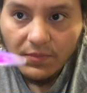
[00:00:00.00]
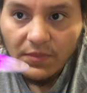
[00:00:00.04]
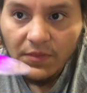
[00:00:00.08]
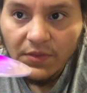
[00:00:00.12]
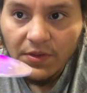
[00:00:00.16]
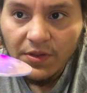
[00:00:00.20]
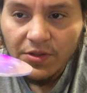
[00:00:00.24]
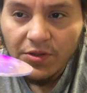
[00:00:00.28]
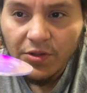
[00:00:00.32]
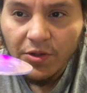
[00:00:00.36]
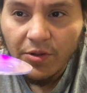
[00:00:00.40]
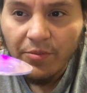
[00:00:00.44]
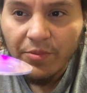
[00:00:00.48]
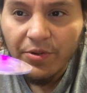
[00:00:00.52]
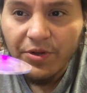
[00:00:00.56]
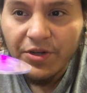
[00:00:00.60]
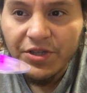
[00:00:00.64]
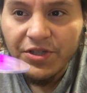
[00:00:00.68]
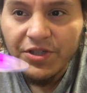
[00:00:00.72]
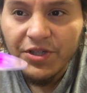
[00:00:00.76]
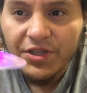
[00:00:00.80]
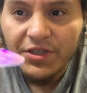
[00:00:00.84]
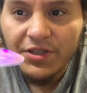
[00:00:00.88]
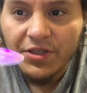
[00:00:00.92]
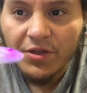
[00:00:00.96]
So I'm pretty
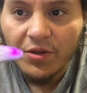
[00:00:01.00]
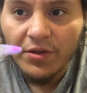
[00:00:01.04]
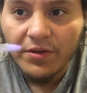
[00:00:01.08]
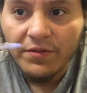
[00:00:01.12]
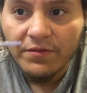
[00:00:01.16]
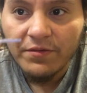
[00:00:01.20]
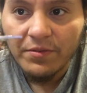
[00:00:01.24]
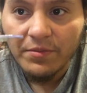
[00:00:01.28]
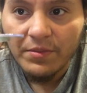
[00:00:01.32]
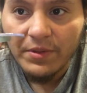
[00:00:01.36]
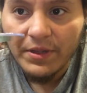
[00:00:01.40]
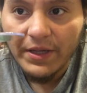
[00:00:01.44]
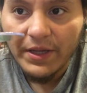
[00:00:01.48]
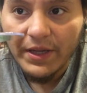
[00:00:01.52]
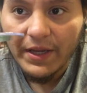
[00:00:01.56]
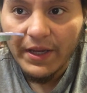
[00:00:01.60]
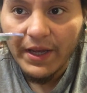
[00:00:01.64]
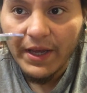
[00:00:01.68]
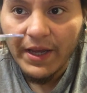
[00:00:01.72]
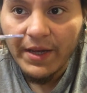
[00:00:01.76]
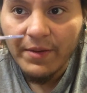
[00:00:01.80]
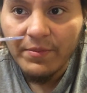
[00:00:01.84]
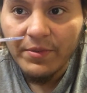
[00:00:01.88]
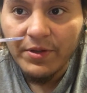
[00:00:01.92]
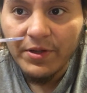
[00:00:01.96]
sure it's going from like
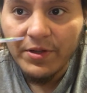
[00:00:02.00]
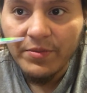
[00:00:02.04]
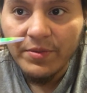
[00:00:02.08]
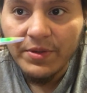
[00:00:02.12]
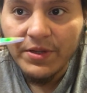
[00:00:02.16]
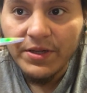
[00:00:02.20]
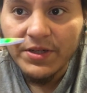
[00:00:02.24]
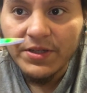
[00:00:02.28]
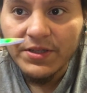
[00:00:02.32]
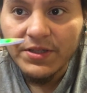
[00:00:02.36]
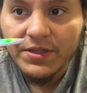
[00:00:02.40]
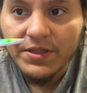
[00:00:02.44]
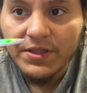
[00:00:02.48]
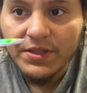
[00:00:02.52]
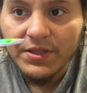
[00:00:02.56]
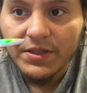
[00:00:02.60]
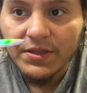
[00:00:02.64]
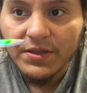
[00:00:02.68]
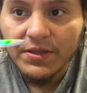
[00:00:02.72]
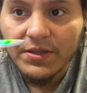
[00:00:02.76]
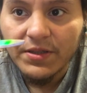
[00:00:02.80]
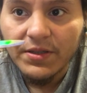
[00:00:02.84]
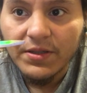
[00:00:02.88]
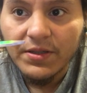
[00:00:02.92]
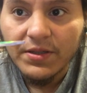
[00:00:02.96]
8 millimeters to,
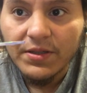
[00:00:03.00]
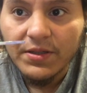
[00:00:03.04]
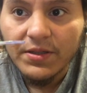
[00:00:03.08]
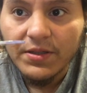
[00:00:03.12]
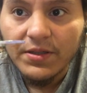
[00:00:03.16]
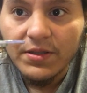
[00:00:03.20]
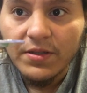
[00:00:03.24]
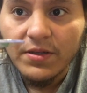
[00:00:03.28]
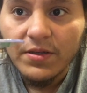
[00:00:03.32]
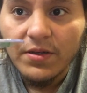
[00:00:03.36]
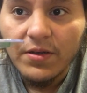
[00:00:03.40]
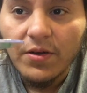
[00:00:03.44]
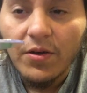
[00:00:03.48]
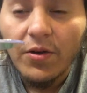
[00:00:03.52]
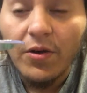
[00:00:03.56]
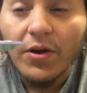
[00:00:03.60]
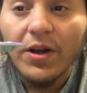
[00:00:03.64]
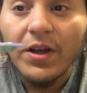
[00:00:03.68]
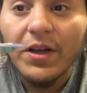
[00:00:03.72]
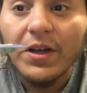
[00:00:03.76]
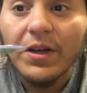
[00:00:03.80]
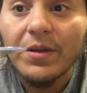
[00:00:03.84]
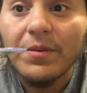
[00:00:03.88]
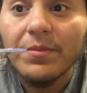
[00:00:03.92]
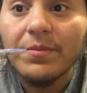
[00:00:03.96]

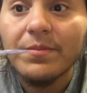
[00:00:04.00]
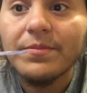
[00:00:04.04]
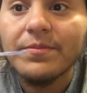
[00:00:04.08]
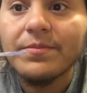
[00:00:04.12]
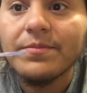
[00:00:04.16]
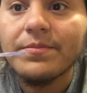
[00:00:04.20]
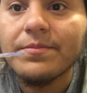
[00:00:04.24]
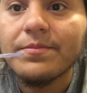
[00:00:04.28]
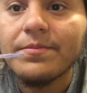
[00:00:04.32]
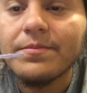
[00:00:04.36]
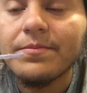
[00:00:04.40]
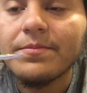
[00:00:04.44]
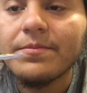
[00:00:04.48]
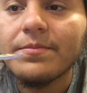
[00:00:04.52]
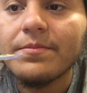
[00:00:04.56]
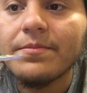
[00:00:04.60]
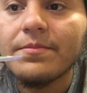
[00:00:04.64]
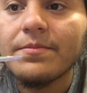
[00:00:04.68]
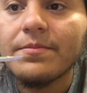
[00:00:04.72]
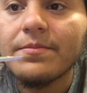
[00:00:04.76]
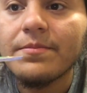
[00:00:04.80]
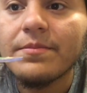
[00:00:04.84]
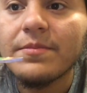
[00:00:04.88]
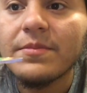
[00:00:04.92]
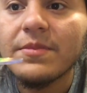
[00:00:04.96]
or
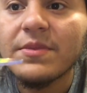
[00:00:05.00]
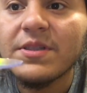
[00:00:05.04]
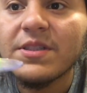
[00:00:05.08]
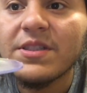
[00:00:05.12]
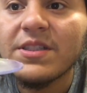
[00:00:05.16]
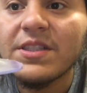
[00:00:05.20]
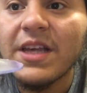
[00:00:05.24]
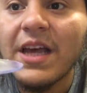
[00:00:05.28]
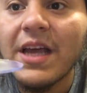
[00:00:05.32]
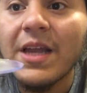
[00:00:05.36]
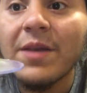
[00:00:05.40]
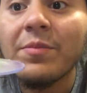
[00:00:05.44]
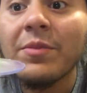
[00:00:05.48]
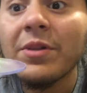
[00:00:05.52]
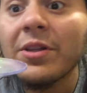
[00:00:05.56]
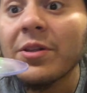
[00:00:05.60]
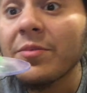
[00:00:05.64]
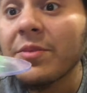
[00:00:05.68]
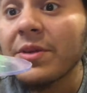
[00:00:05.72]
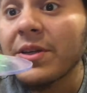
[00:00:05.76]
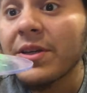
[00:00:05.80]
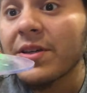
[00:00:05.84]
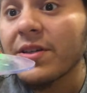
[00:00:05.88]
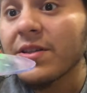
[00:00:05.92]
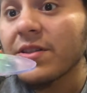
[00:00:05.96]
10
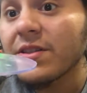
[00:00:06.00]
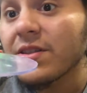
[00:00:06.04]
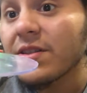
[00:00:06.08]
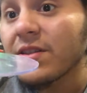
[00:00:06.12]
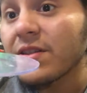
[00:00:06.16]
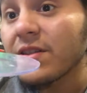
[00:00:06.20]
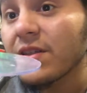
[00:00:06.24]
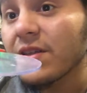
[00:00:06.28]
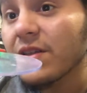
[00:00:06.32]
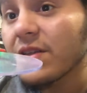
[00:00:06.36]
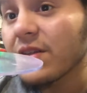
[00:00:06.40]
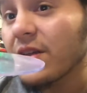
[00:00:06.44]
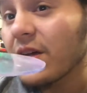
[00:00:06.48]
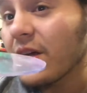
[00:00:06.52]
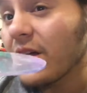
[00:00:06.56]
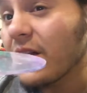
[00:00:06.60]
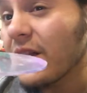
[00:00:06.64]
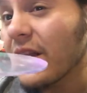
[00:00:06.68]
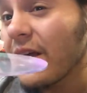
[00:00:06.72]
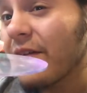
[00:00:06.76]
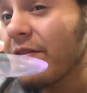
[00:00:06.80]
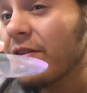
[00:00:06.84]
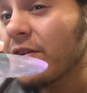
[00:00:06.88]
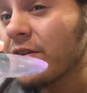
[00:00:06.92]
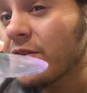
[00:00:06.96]
millimeters to
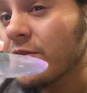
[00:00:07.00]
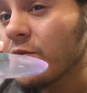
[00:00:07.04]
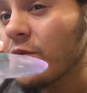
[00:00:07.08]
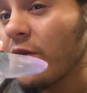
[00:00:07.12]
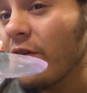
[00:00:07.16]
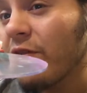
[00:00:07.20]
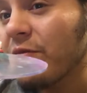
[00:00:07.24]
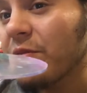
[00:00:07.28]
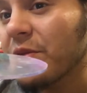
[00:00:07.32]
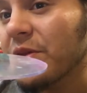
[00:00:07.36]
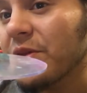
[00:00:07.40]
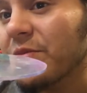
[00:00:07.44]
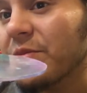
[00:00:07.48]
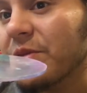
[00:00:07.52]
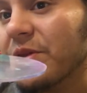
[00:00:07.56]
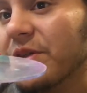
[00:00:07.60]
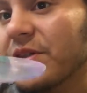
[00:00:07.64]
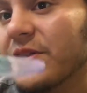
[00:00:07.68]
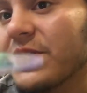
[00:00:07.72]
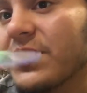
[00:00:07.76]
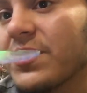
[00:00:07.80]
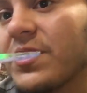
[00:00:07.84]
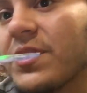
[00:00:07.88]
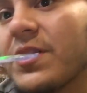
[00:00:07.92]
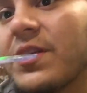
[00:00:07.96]
11 or 12 millimeters.
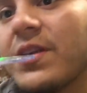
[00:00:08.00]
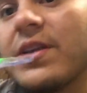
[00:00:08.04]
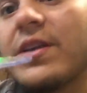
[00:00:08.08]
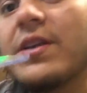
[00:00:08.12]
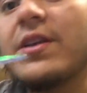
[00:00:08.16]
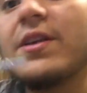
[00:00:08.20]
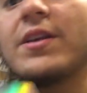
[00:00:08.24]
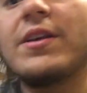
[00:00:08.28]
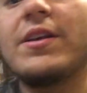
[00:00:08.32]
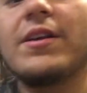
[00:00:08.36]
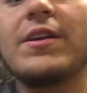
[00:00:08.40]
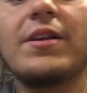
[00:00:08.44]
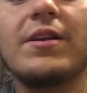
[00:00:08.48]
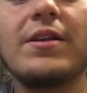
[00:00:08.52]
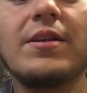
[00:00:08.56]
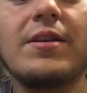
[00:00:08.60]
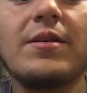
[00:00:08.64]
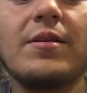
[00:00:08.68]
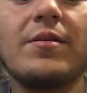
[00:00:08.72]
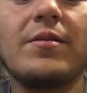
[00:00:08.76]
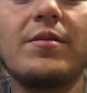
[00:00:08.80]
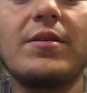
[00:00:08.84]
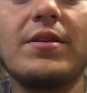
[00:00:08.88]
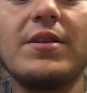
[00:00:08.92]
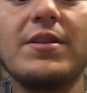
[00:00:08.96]

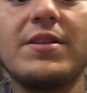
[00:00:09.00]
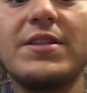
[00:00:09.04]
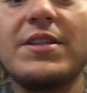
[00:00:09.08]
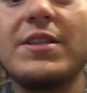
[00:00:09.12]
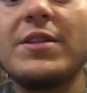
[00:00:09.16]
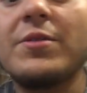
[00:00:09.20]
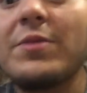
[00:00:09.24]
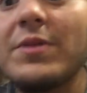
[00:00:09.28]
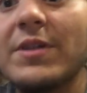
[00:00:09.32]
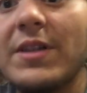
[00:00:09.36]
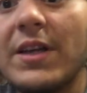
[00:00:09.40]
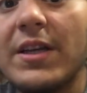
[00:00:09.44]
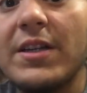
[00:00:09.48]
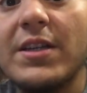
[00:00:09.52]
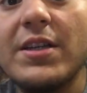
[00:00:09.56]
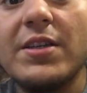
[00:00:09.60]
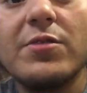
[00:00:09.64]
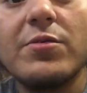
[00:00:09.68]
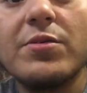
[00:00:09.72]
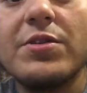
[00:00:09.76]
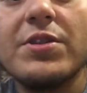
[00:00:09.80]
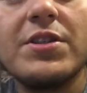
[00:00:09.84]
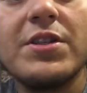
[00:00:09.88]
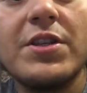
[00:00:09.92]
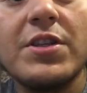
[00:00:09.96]
Let's see what that does.
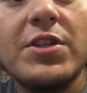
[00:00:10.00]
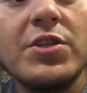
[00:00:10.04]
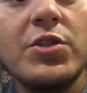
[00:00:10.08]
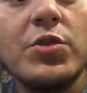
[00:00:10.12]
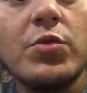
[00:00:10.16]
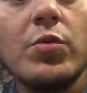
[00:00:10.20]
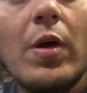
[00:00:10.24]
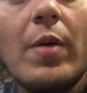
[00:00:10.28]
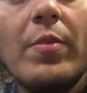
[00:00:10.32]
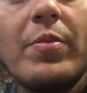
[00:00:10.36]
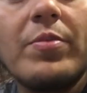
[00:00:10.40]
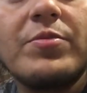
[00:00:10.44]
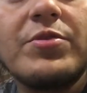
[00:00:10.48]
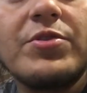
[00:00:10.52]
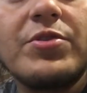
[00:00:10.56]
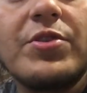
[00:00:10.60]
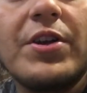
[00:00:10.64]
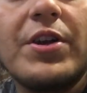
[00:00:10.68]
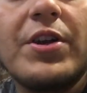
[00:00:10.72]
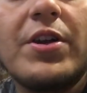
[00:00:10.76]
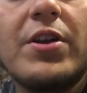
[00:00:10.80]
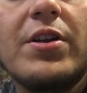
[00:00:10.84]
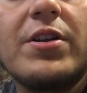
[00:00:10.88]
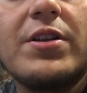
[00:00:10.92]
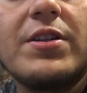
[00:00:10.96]
We're just going to swap them straight
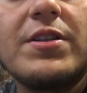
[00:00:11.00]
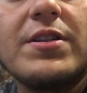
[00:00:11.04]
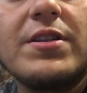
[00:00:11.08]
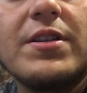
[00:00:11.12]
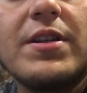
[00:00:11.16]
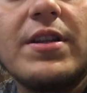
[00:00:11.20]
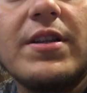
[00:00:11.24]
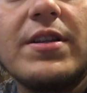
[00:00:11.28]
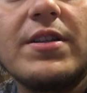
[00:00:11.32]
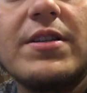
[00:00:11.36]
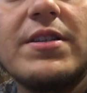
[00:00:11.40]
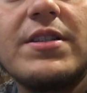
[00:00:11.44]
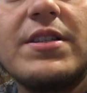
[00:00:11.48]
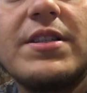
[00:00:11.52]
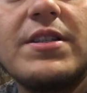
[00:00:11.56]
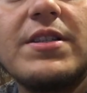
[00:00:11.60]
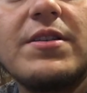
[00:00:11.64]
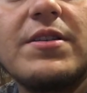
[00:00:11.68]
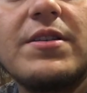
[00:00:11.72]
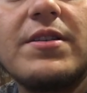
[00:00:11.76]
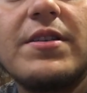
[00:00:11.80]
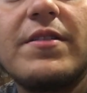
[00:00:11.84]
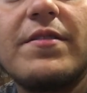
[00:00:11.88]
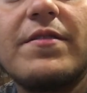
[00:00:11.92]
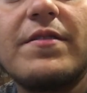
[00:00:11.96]
on and see
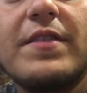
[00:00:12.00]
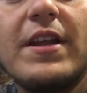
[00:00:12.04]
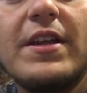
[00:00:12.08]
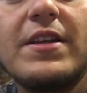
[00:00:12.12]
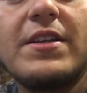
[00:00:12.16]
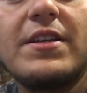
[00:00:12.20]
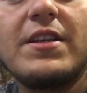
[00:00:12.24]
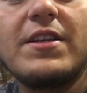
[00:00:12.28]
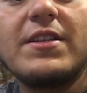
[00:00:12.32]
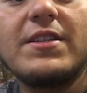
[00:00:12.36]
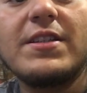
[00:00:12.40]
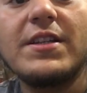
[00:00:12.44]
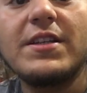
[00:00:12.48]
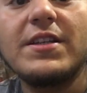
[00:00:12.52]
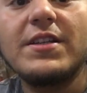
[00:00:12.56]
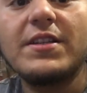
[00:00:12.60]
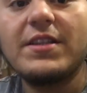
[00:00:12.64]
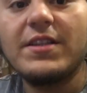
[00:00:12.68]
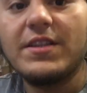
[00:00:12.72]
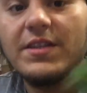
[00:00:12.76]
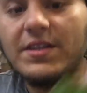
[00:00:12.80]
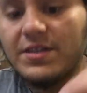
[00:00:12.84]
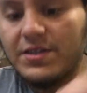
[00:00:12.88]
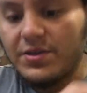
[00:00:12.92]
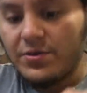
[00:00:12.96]
if that does
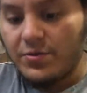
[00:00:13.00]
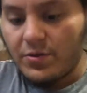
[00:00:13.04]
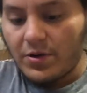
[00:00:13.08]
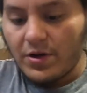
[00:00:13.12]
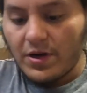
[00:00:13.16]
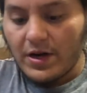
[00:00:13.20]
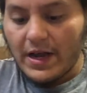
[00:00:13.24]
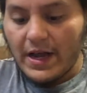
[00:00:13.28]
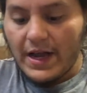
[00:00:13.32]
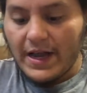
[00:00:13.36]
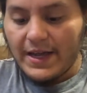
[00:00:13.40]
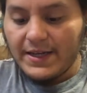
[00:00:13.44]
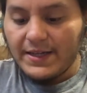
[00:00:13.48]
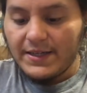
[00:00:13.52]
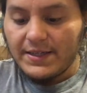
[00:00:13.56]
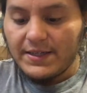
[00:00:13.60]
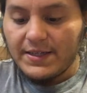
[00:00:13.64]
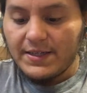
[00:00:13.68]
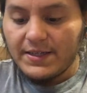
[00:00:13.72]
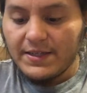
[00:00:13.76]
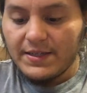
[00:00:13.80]
anything to our height.